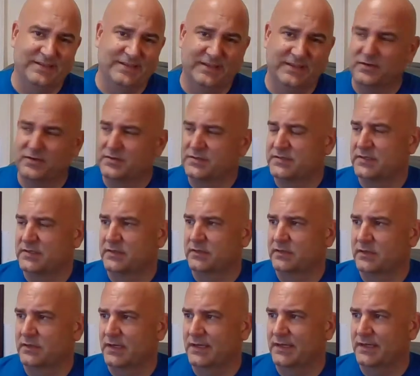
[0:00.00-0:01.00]
Then there's
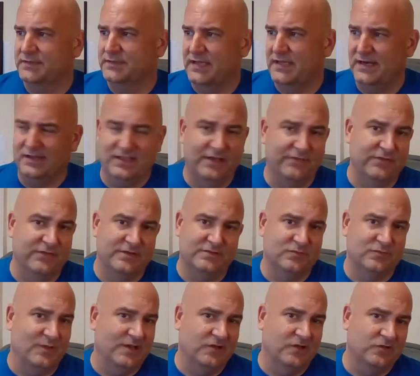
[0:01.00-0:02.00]
10, 11,
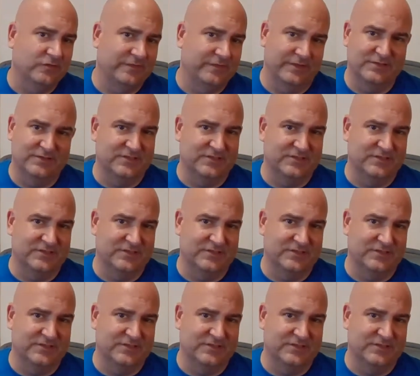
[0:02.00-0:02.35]
12.